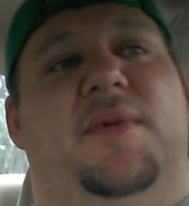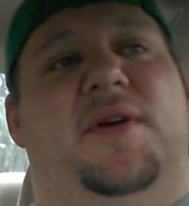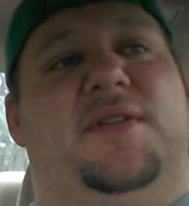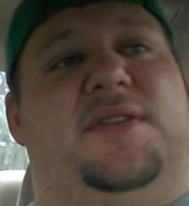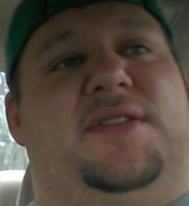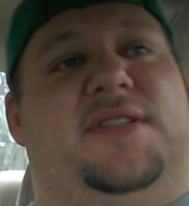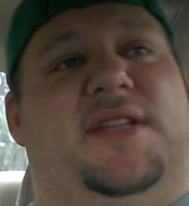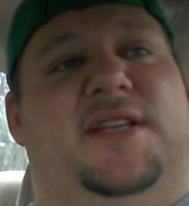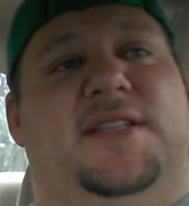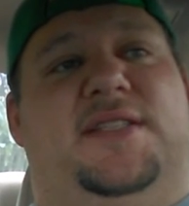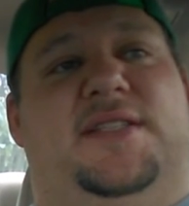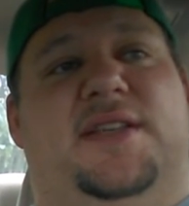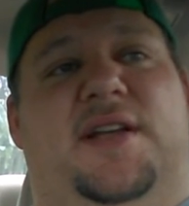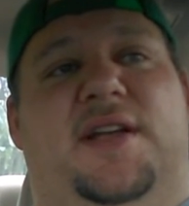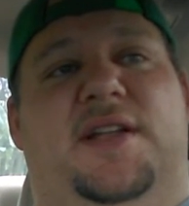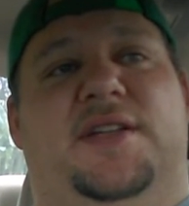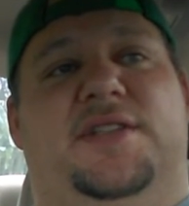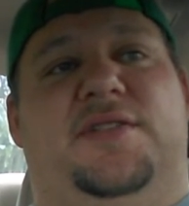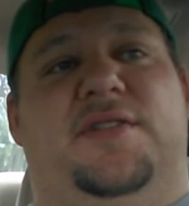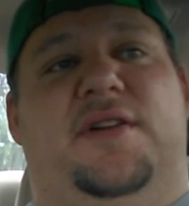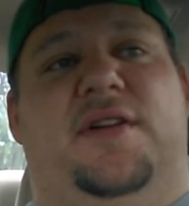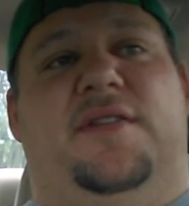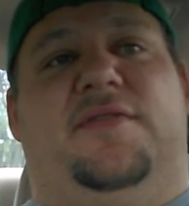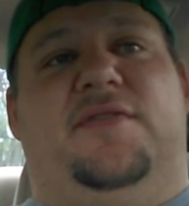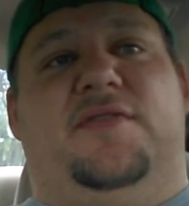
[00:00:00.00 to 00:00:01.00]
the most I saw
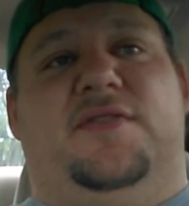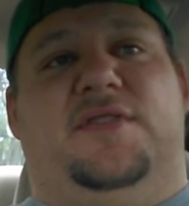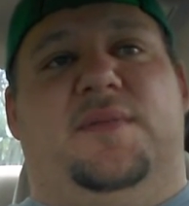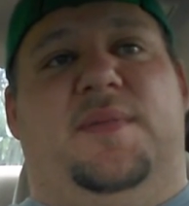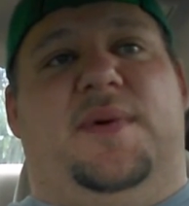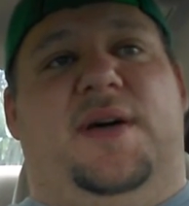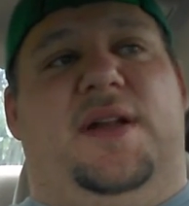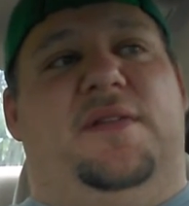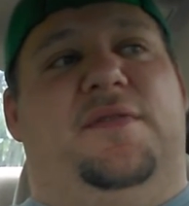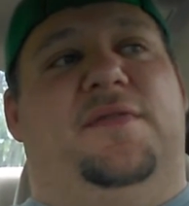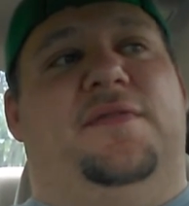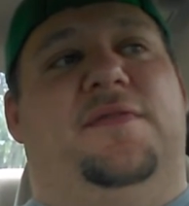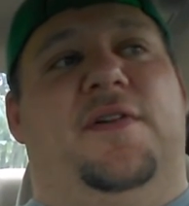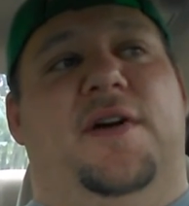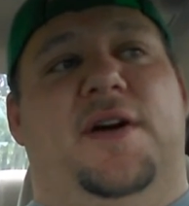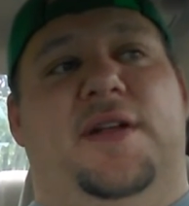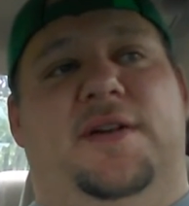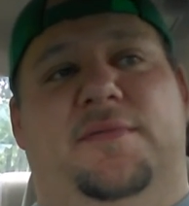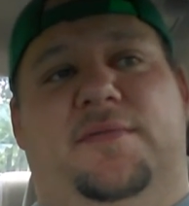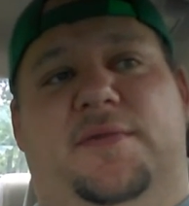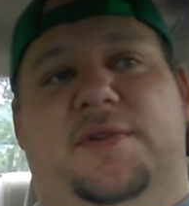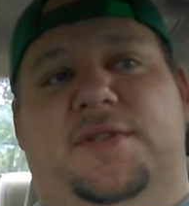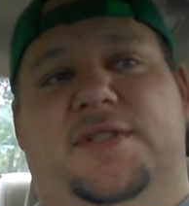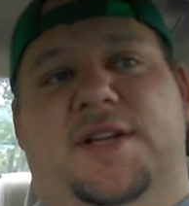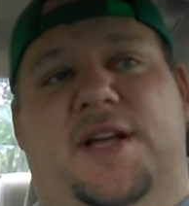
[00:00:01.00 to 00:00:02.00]
drift was about a foot,
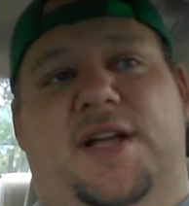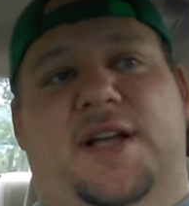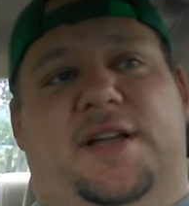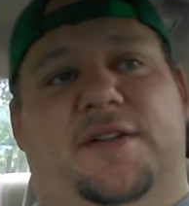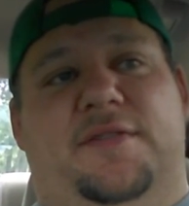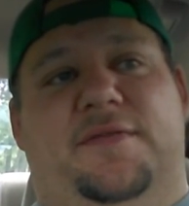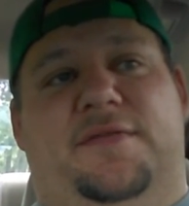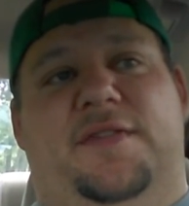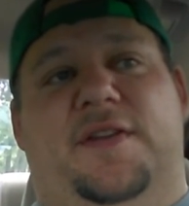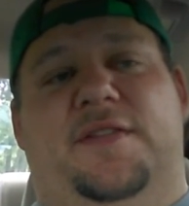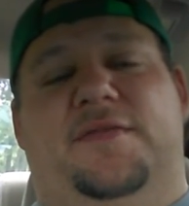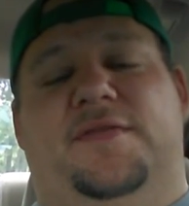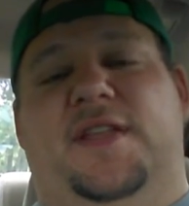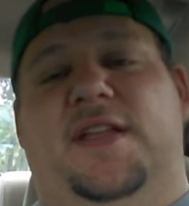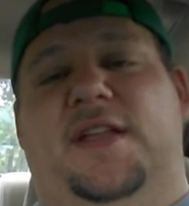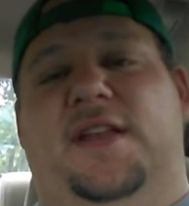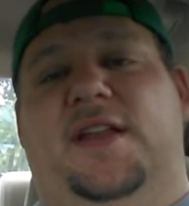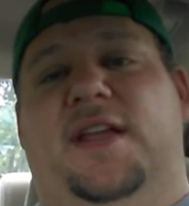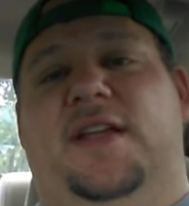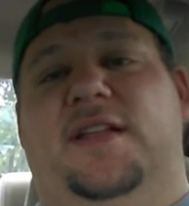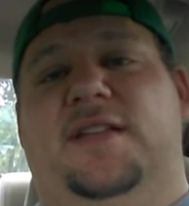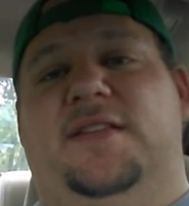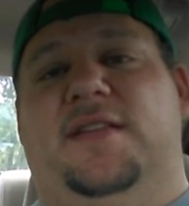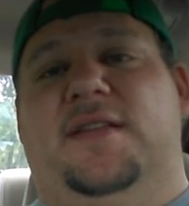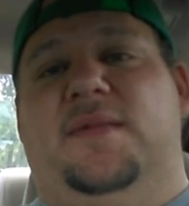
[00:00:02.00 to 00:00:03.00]
and we're talking 15
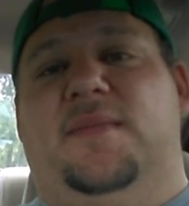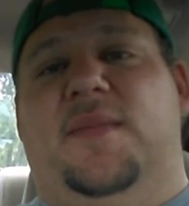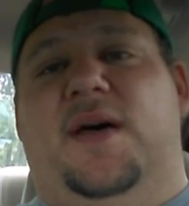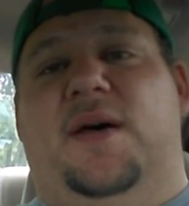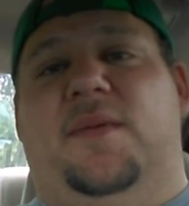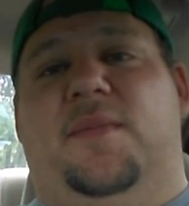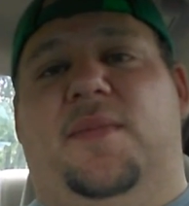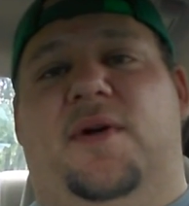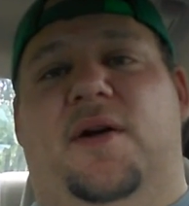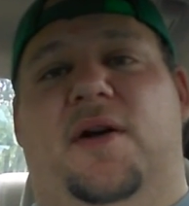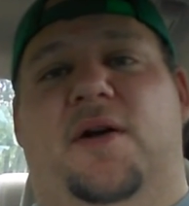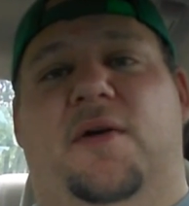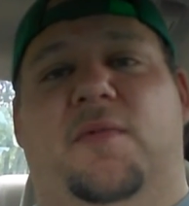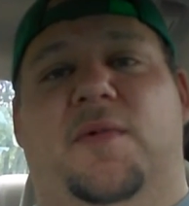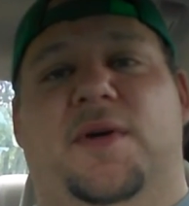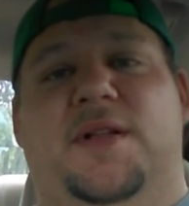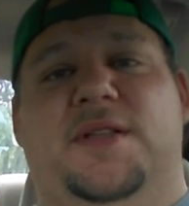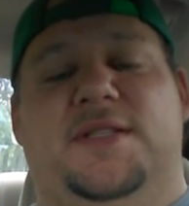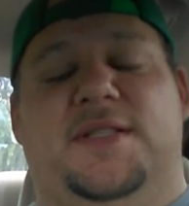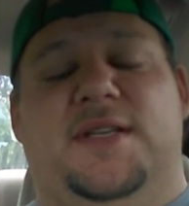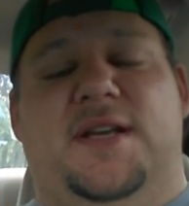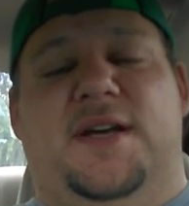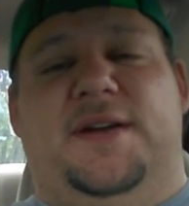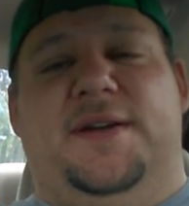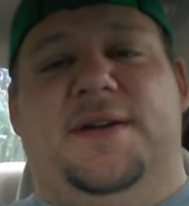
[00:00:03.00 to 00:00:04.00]
to 18 mile per hour
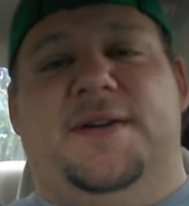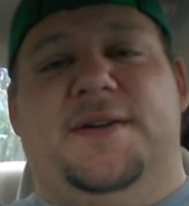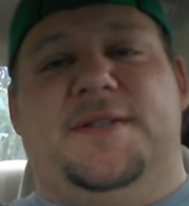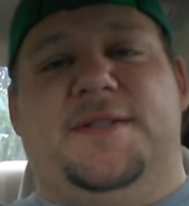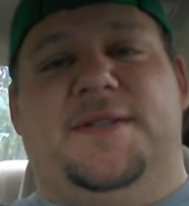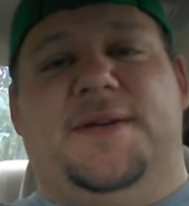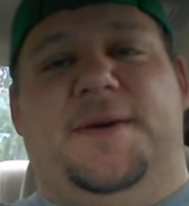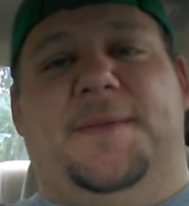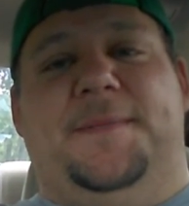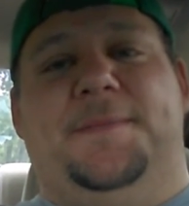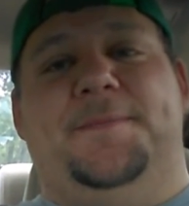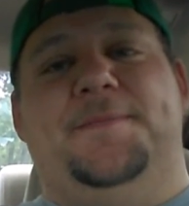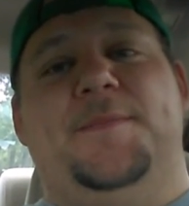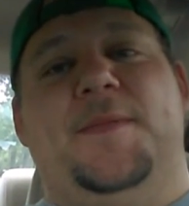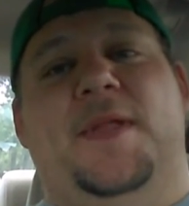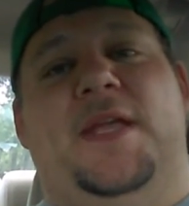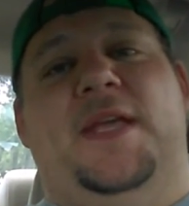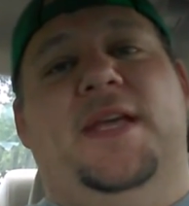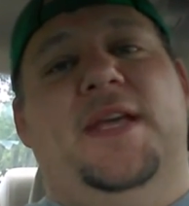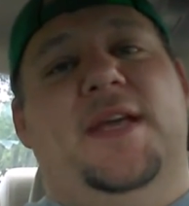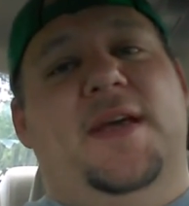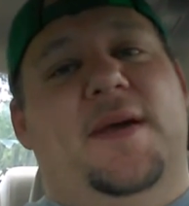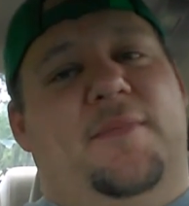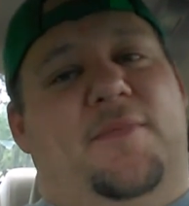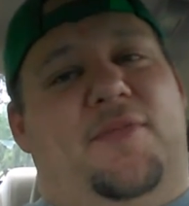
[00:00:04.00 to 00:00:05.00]
winds out here, so
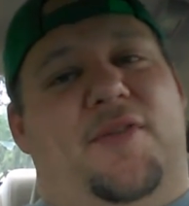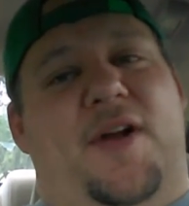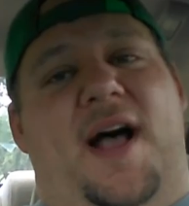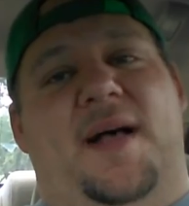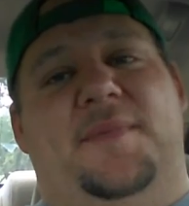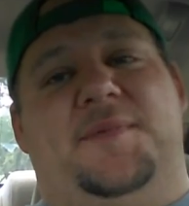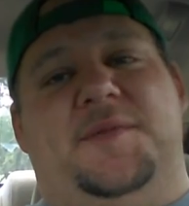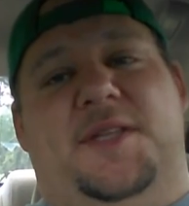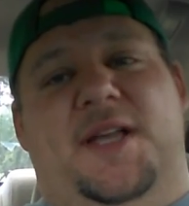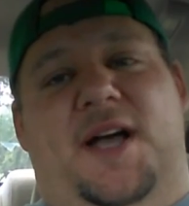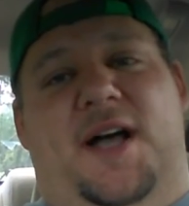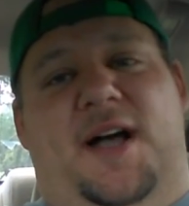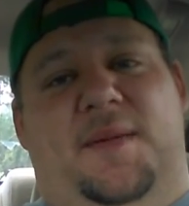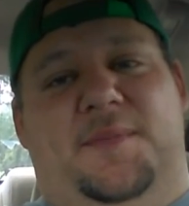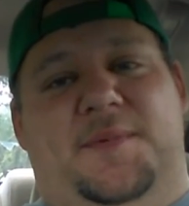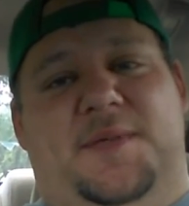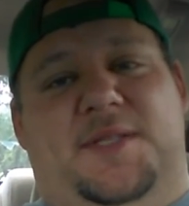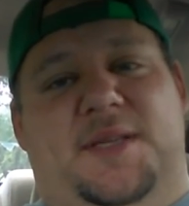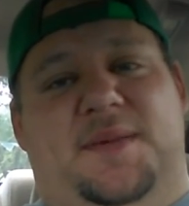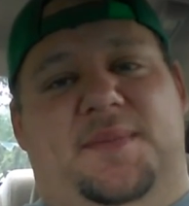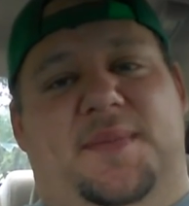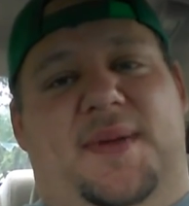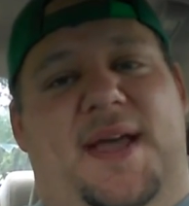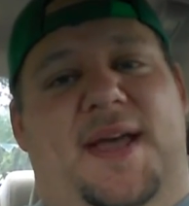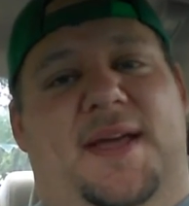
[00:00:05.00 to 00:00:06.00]
props to
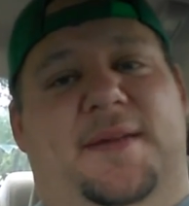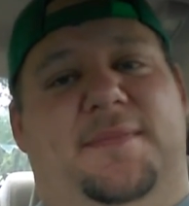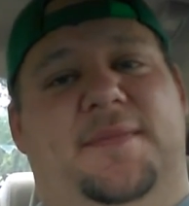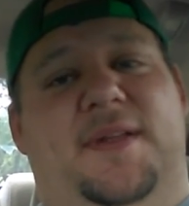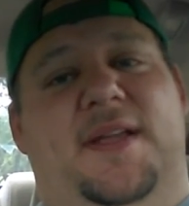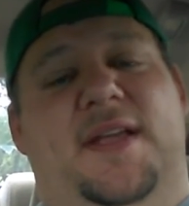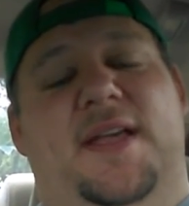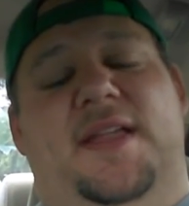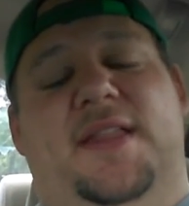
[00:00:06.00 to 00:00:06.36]
Hubsan, man.